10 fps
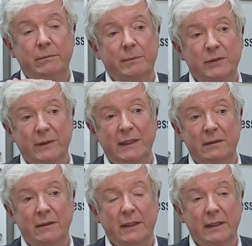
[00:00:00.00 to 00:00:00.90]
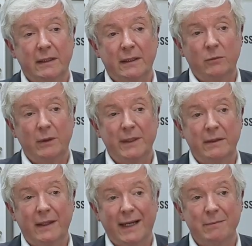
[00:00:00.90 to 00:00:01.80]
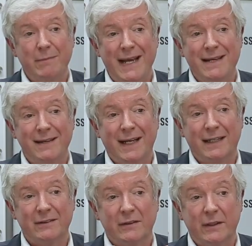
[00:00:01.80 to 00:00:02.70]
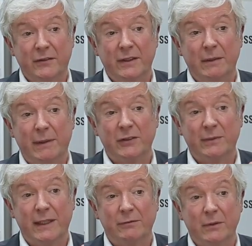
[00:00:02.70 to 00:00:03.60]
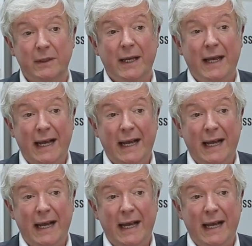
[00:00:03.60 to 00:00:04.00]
between women and men at a senior management level